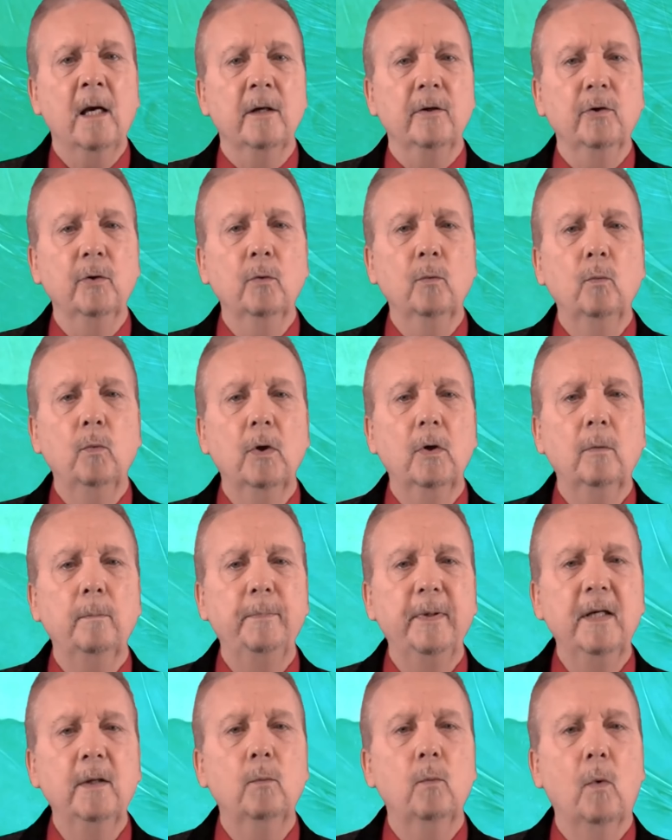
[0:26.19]
You will
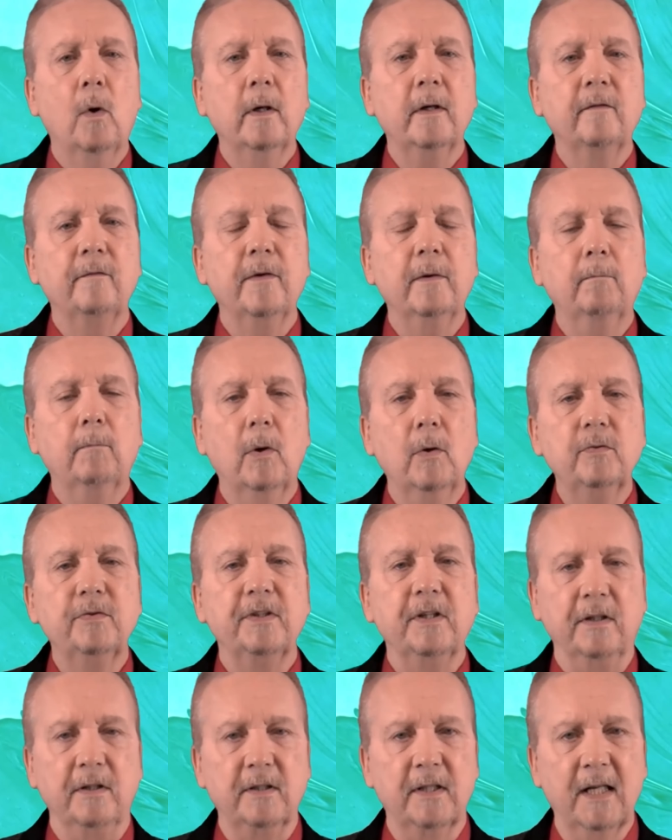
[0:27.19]
be one of the
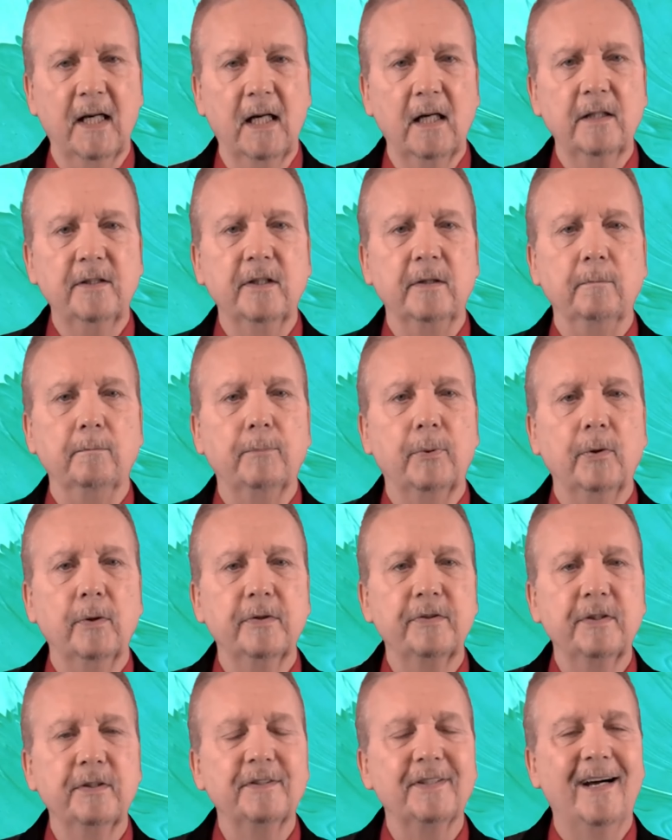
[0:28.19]
most intelligent
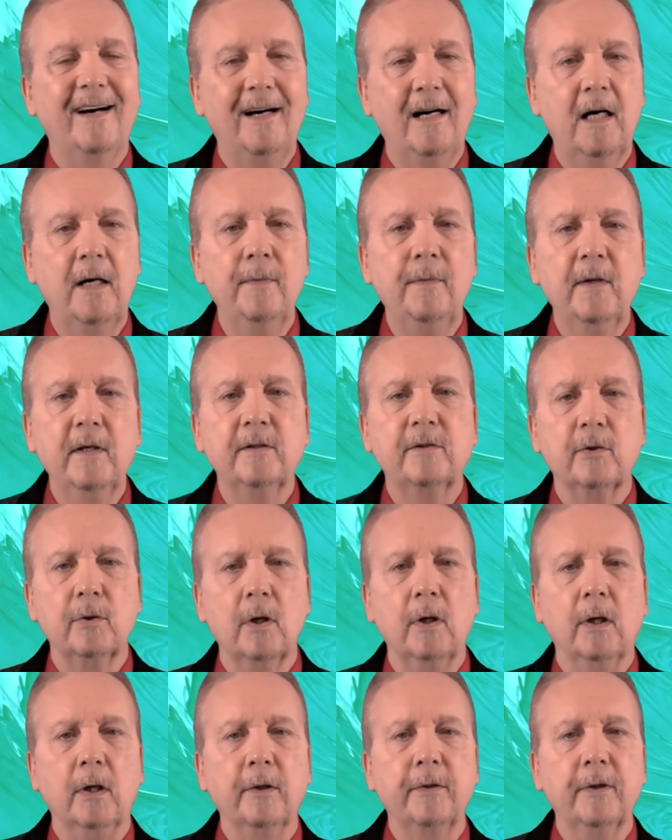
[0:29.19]
persons on this
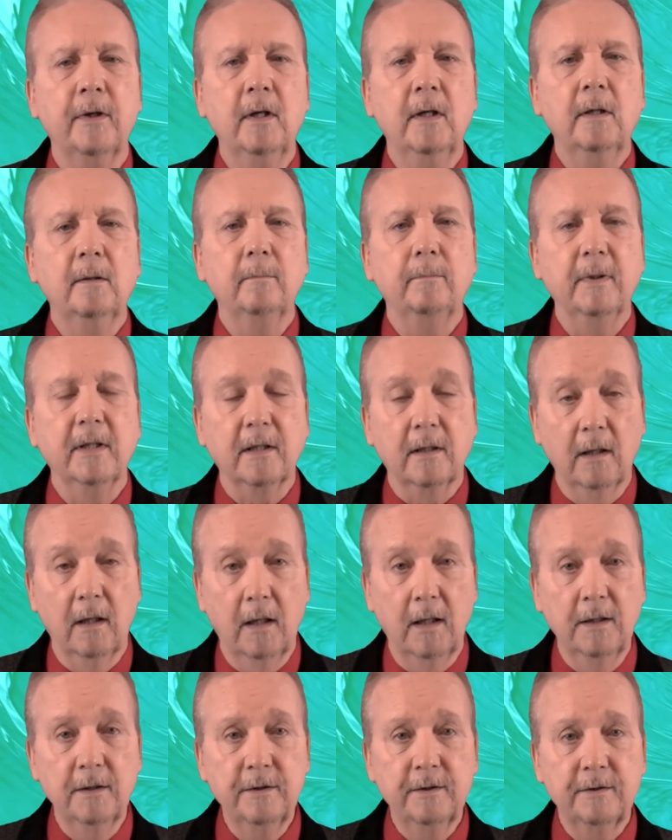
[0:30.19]
earth
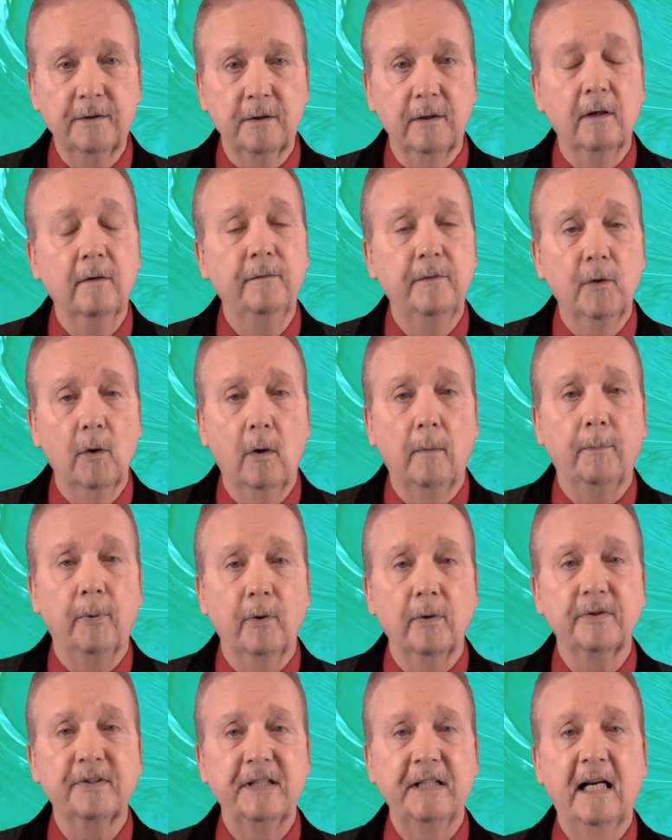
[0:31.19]
because of your
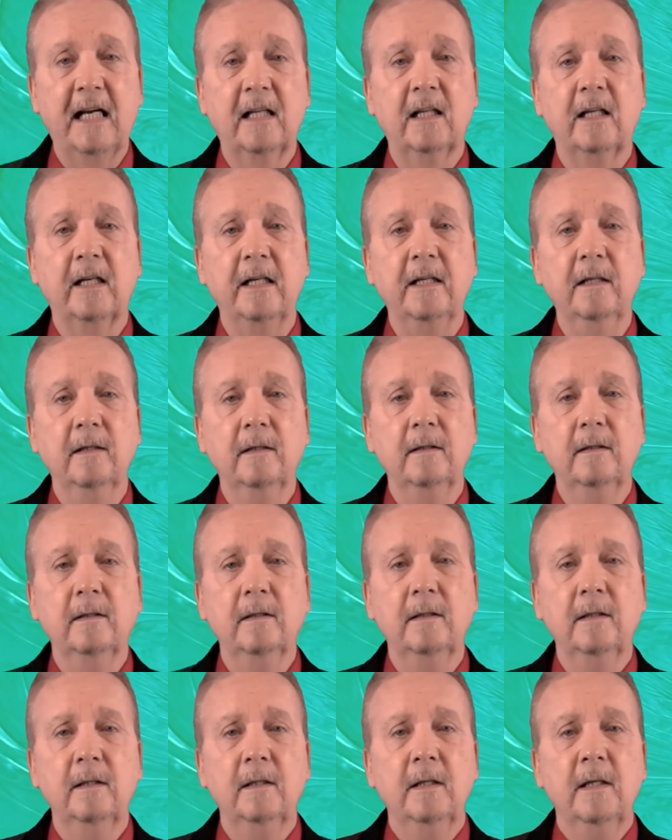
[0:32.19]
personality
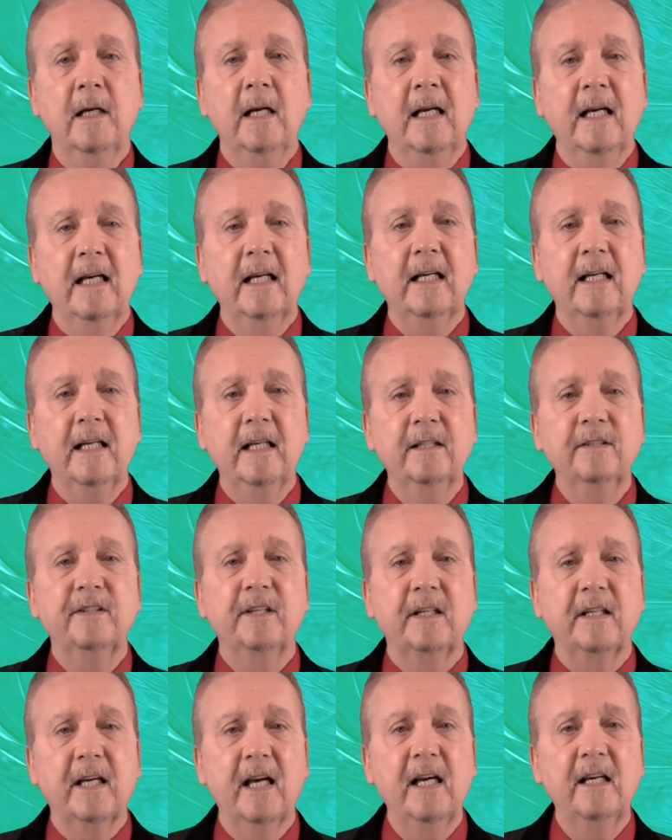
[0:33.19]
it is
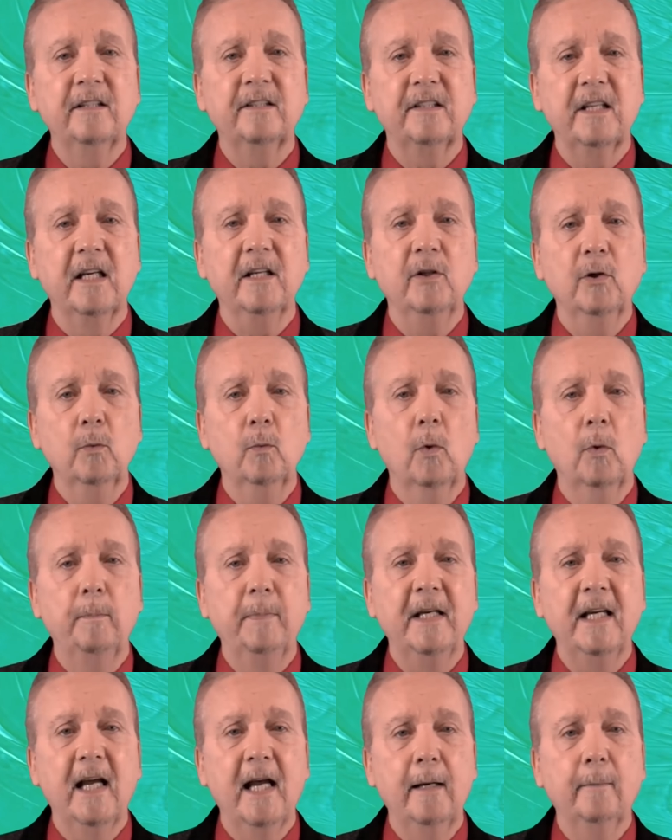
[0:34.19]
the case that you will
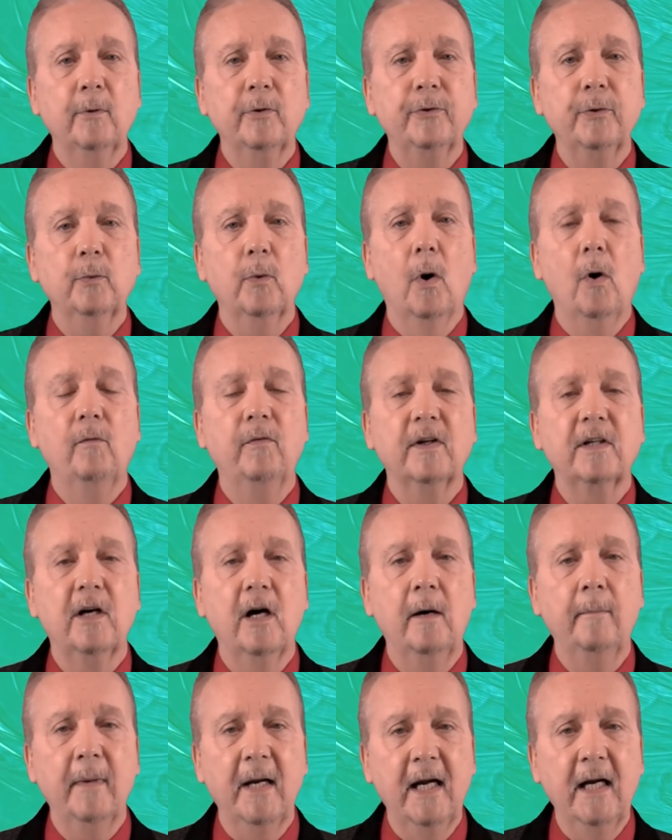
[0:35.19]
be able to
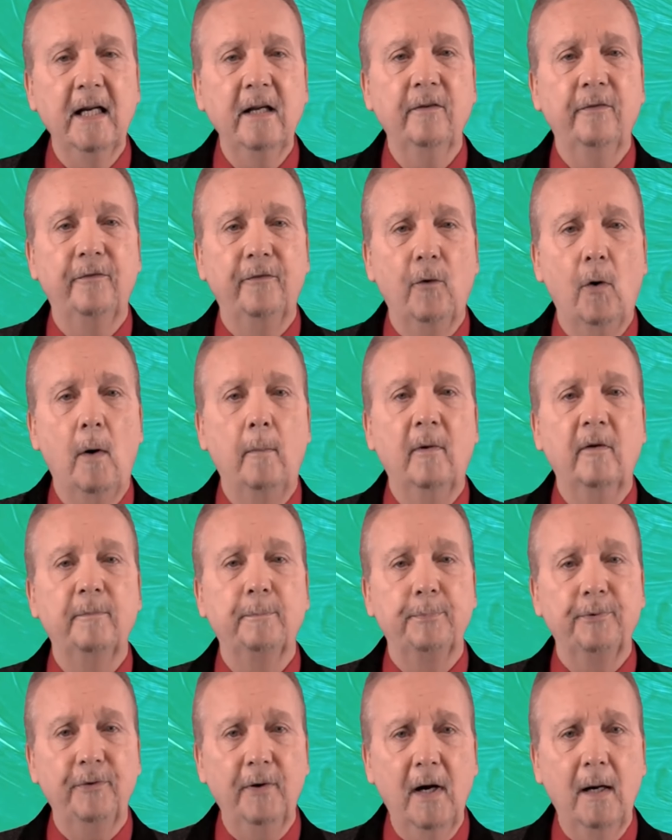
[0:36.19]
overcome any form
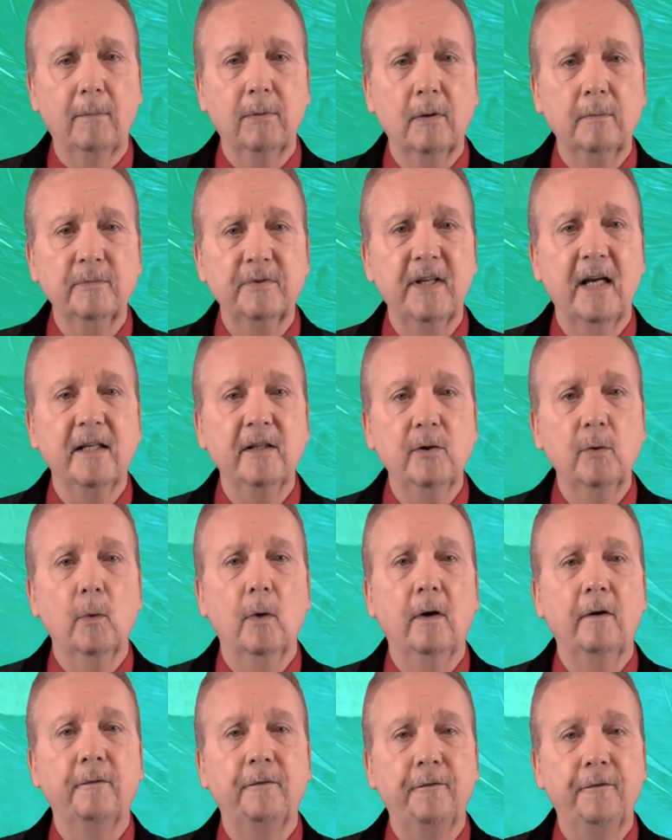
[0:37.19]
of problems that you
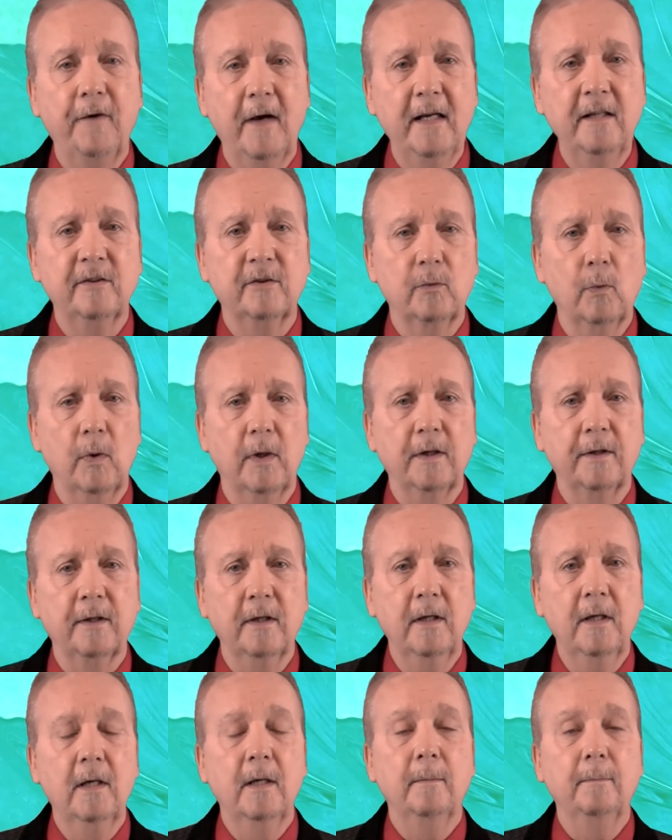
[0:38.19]
are faced with
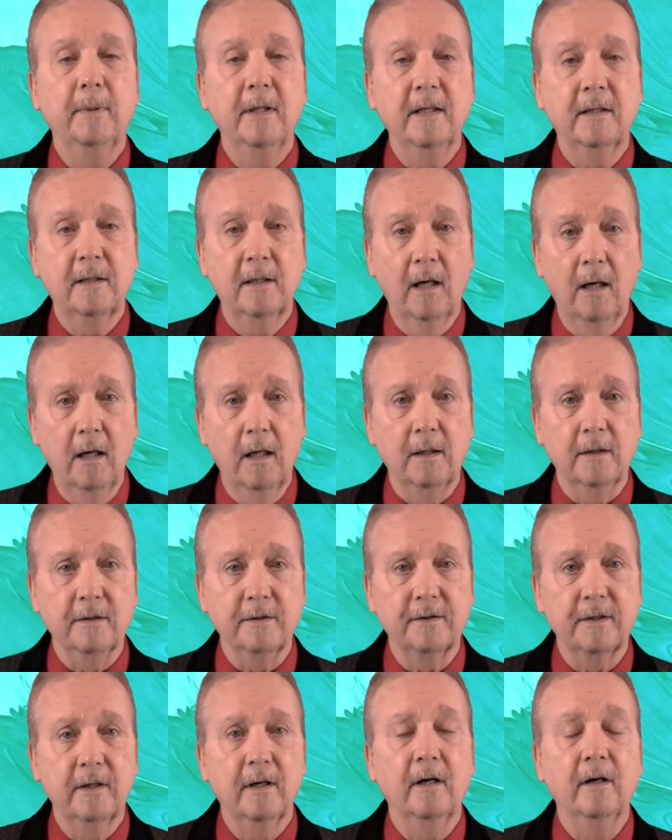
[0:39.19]

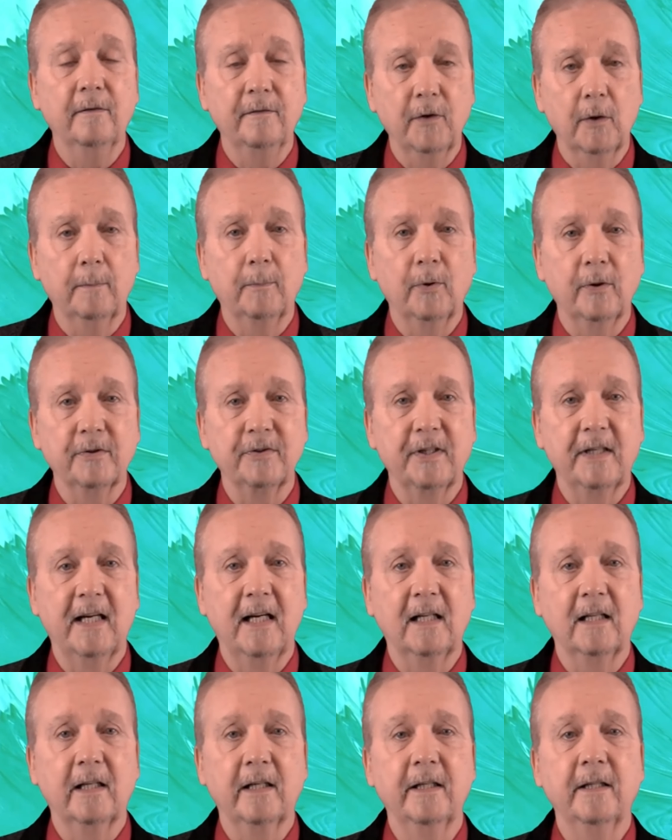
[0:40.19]
because of your
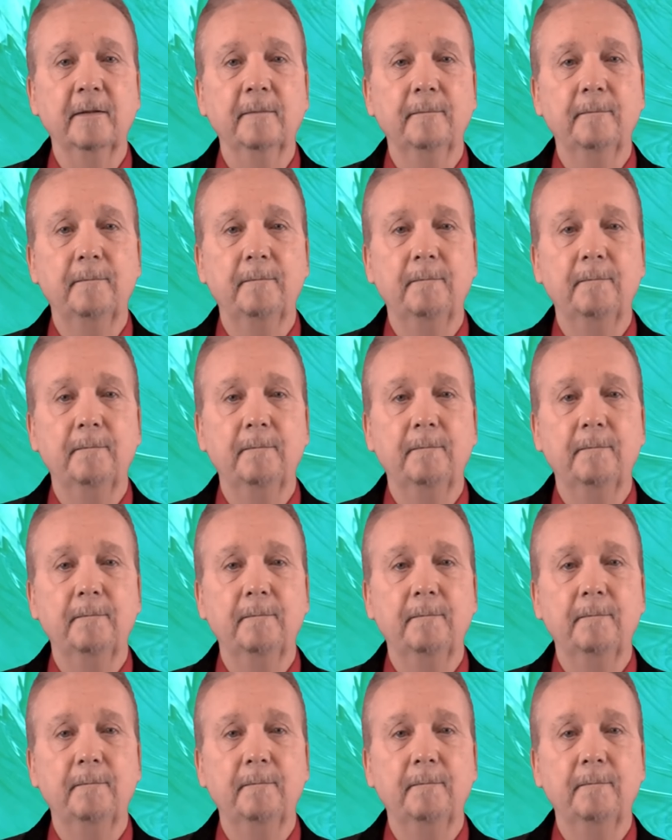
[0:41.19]
personality.